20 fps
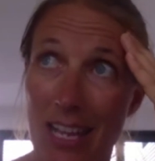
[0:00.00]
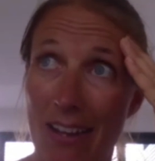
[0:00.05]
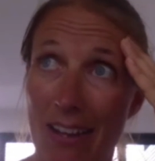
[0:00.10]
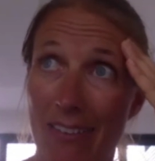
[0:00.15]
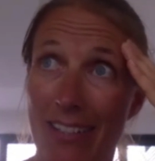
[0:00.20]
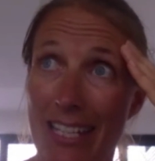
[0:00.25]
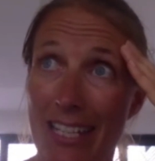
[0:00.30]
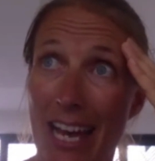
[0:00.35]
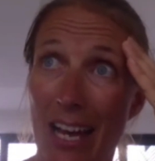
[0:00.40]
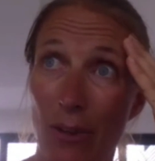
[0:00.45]

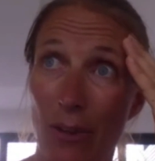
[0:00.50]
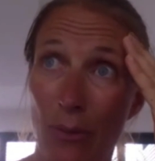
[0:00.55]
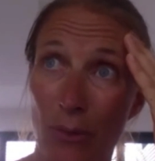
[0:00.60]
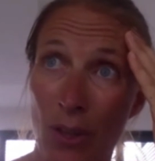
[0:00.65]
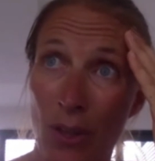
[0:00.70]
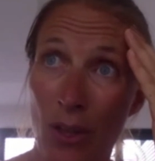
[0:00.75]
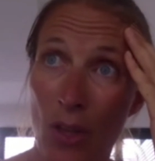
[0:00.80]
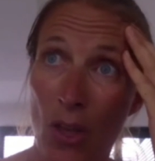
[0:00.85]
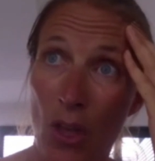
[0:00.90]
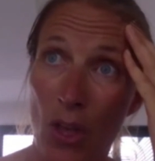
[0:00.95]
down
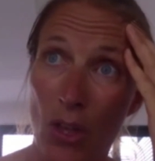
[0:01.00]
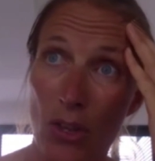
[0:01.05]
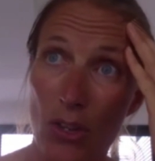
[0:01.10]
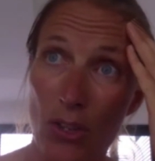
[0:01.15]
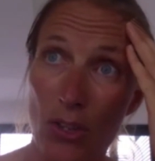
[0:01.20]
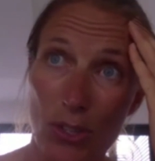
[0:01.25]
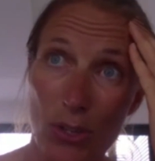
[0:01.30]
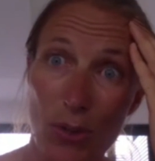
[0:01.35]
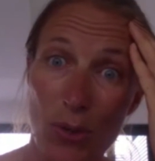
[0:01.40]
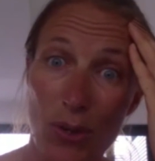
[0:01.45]

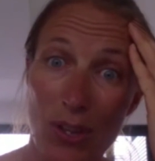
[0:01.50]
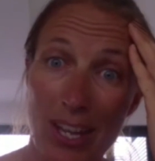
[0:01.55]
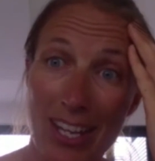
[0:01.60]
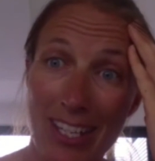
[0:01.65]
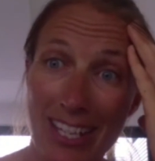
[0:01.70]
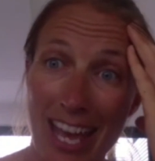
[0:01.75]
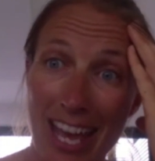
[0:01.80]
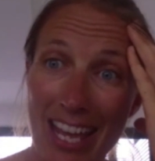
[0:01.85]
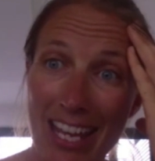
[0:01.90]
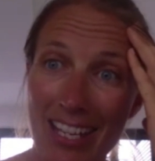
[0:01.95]
to a
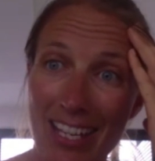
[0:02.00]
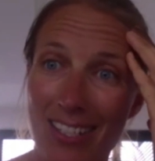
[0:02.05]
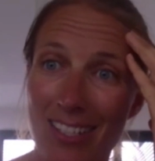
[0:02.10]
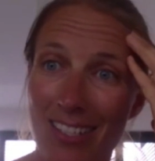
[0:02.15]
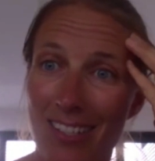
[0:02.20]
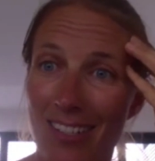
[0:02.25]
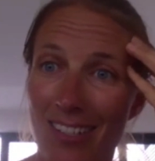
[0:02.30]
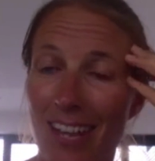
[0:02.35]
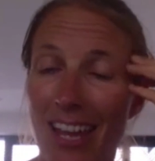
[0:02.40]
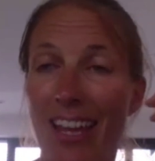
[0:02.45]
date.
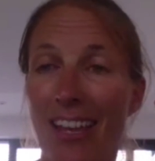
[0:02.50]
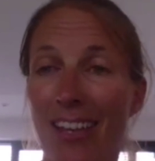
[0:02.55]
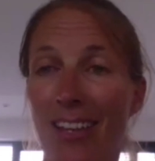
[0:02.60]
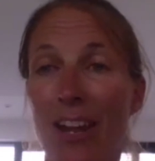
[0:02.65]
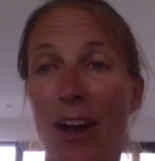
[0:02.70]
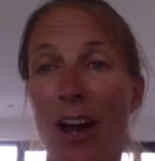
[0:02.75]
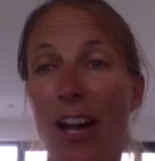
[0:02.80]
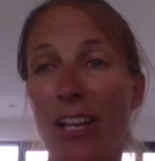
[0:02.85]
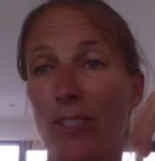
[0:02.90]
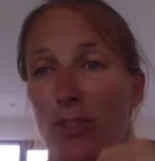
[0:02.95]
Like, you
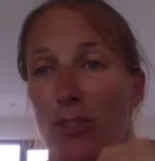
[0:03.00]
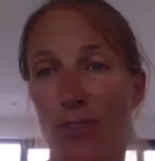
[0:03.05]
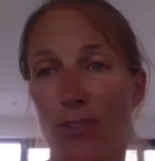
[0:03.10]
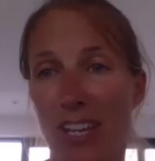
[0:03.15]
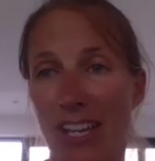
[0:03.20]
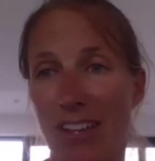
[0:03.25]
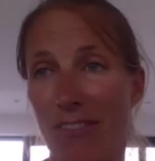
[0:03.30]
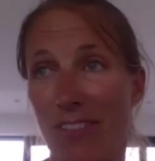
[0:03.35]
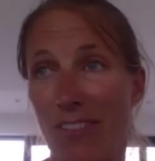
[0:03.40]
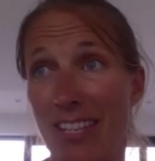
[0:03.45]
know, I sort of
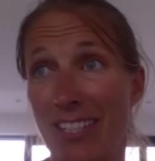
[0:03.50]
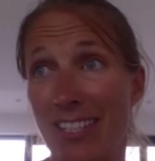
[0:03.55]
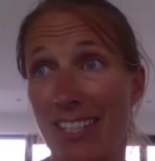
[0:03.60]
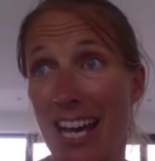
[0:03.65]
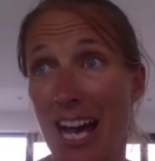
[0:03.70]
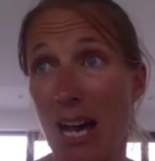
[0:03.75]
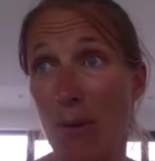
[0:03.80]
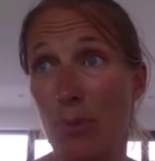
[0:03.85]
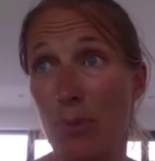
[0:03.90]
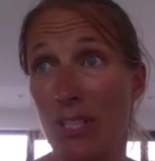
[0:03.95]
think if this had
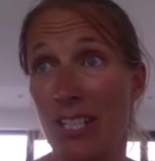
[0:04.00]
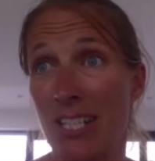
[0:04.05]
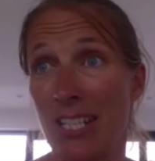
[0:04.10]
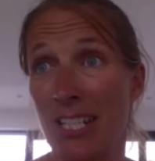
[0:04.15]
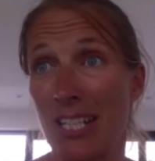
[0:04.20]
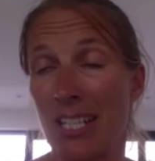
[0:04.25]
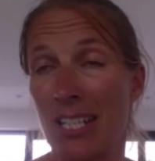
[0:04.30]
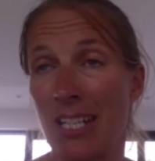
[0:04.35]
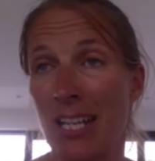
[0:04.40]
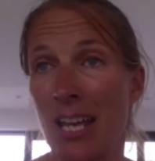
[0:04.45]
happened
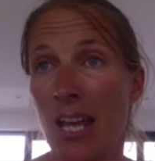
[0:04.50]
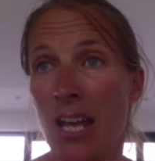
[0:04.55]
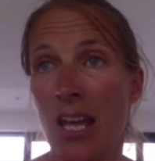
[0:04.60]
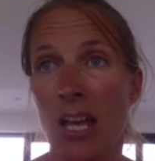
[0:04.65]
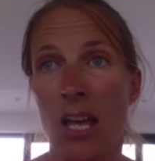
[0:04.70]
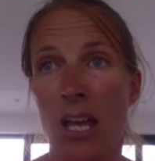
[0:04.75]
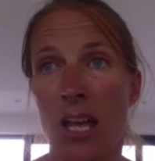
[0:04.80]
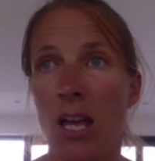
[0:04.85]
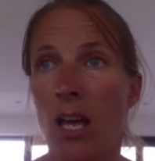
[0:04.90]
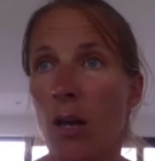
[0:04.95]
in
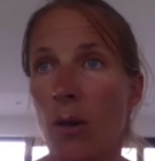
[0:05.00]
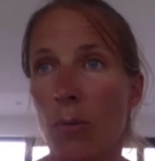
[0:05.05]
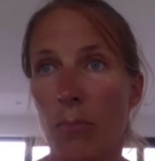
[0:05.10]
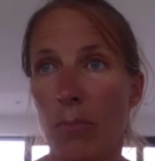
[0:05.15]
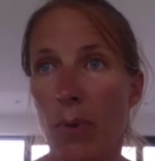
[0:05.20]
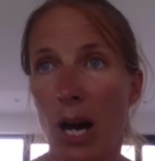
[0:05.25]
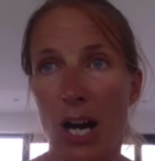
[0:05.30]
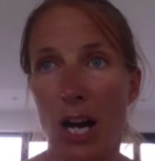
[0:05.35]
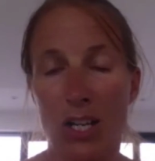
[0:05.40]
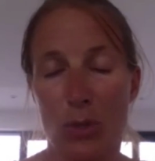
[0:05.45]

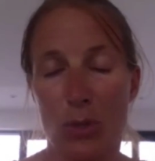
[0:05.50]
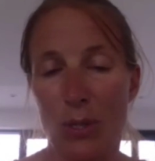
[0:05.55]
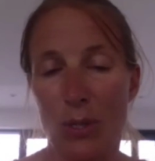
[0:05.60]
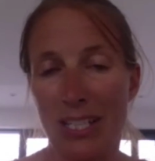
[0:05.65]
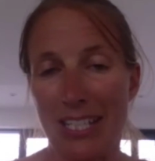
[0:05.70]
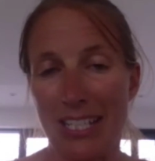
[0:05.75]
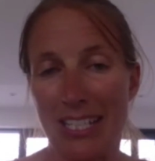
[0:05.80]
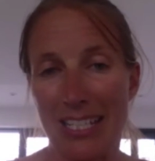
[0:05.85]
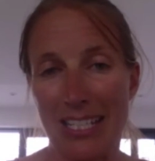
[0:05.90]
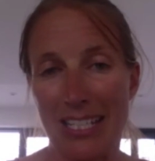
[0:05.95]
March
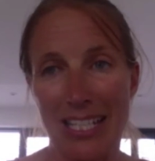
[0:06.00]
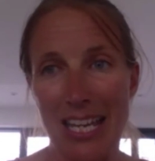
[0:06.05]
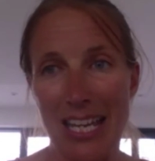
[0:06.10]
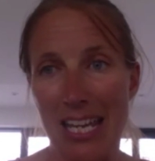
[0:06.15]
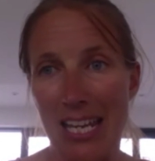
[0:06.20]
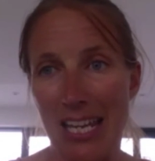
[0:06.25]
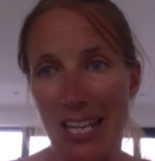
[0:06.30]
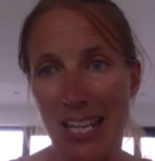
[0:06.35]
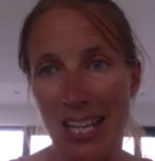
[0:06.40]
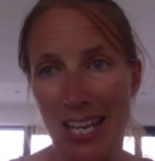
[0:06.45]

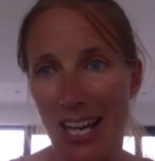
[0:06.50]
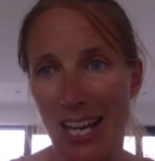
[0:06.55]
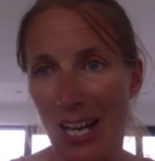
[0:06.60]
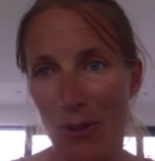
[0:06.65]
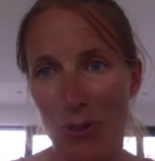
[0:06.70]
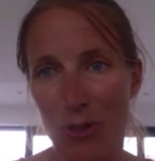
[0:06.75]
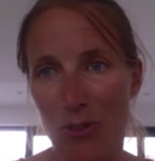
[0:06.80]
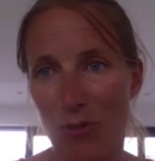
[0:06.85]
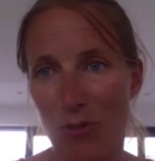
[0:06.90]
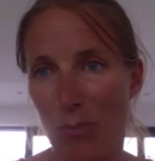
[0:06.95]
2016, I
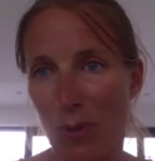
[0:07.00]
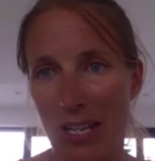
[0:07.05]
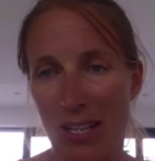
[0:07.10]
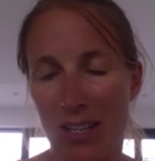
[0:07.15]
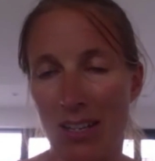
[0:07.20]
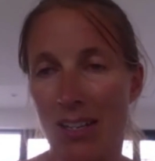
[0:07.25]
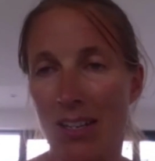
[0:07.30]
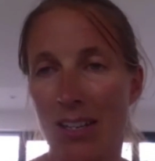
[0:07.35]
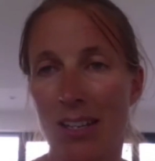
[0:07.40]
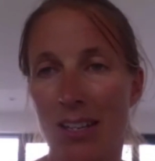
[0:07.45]
would have
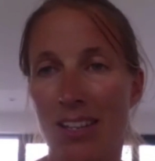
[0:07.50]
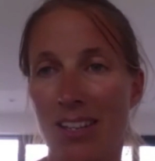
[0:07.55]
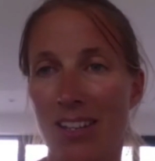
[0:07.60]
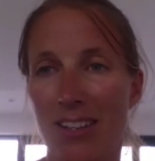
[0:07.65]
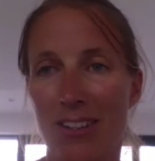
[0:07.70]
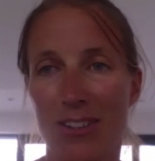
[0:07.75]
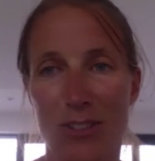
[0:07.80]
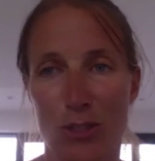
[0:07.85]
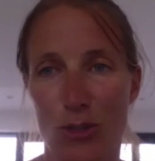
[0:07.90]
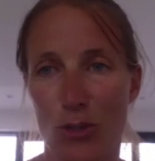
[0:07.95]
been
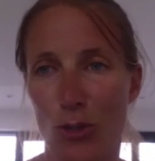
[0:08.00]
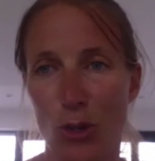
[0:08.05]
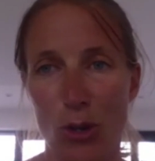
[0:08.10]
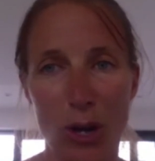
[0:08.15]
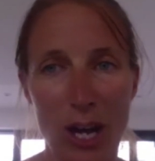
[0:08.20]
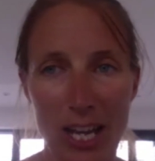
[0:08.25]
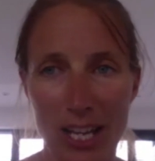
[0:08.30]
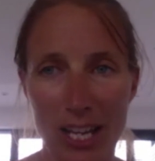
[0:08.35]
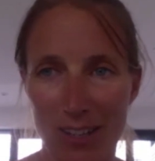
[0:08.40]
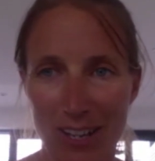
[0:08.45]
distraught.
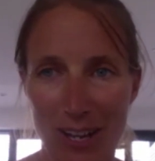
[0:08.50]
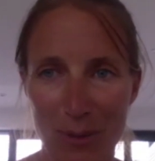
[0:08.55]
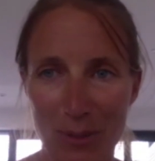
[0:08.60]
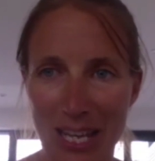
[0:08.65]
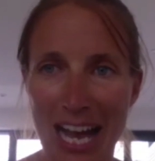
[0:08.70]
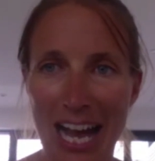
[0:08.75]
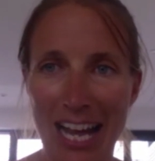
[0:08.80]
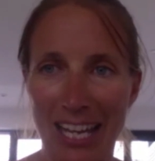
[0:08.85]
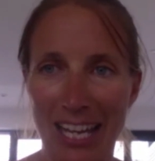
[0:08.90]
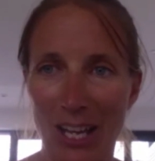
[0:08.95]
I was
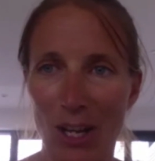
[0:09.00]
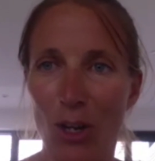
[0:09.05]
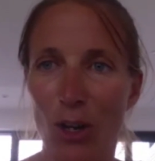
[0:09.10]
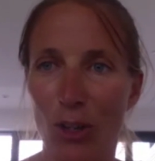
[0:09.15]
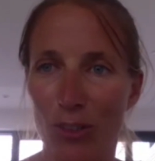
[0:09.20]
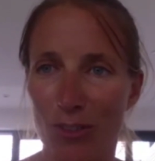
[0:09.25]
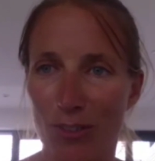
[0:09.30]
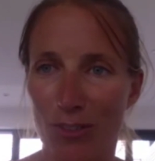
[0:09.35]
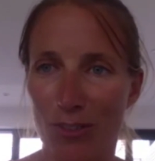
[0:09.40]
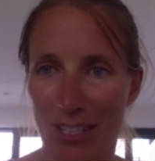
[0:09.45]
hanging
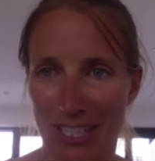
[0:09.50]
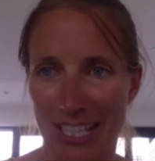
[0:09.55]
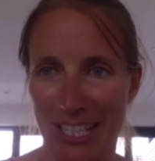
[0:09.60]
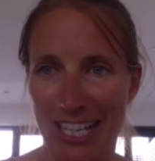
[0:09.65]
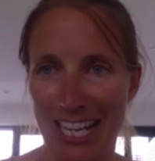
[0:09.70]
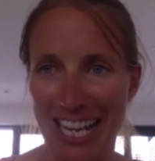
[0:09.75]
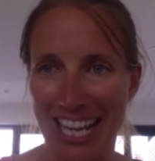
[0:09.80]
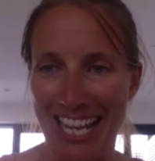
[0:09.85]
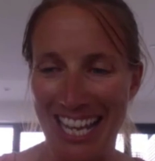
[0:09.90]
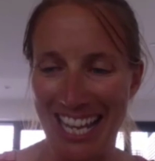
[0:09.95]
on
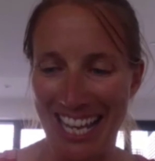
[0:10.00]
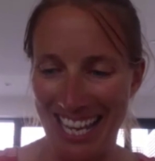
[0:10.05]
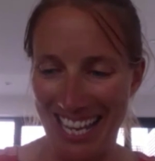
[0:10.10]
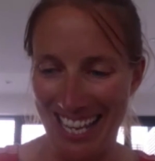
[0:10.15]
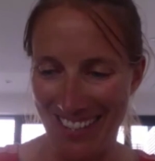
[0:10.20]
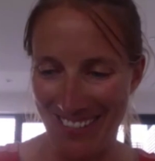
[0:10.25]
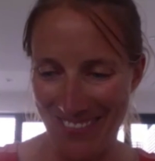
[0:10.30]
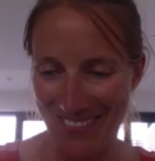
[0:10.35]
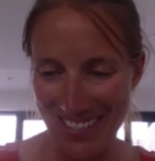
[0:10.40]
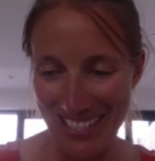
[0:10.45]

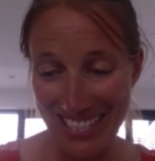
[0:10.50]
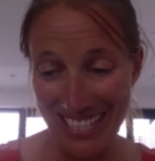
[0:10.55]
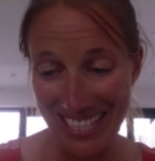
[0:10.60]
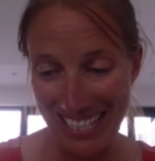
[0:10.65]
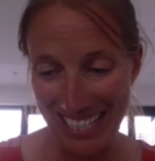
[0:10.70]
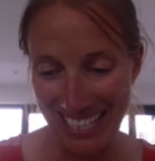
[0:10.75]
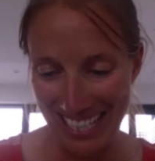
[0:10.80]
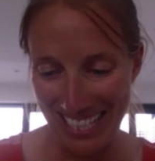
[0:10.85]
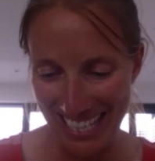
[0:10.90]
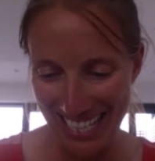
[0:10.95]

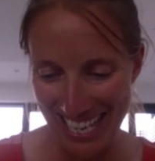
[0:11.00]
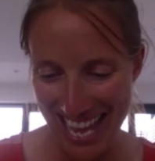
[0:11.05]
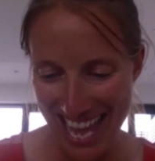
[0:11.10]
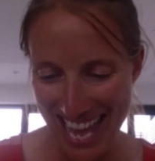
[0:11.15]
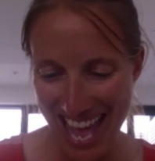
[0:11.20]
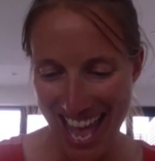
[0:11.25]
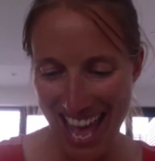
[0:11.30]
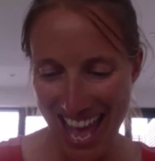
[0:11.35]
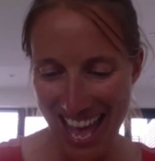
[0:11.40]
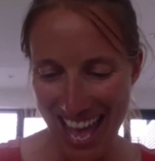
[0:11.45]
physically,
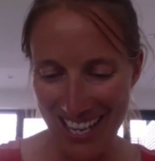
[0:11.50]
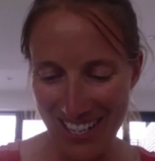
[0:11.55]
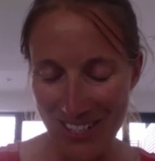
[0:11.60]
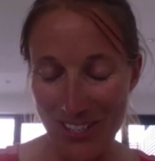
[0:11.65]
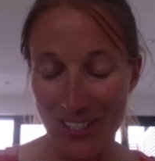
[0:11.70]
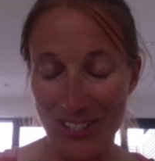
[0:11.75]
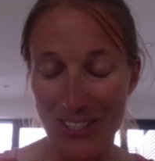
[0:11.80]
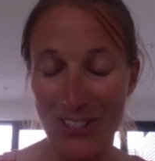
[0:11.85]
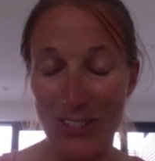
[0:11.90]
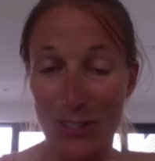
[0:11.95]
and
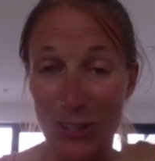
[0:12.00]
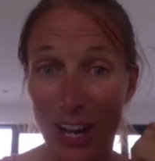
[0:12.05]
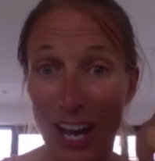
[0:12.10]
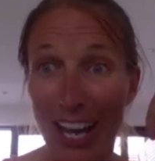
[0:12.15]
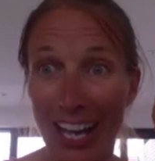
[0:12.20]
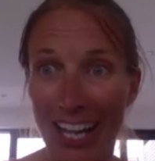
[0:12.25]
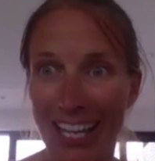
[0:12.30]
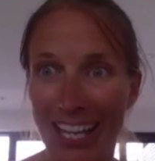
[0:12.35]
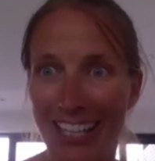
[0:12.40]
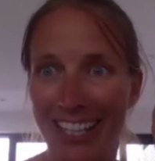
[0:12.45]
just
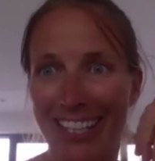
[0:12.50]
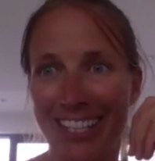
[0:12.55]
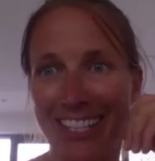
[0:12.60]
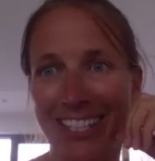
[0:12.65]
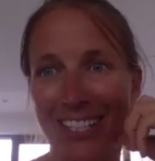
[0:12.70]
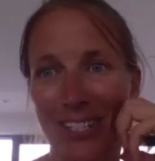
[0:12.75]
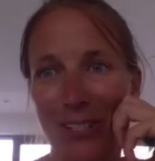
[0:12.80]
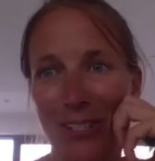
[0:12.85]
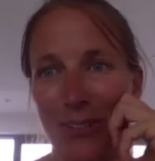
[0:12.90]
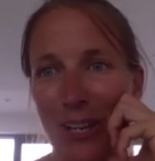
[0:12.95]
trying
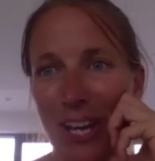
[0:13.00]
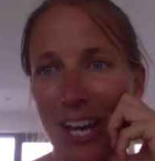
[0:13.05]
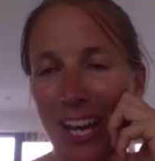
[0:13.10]
to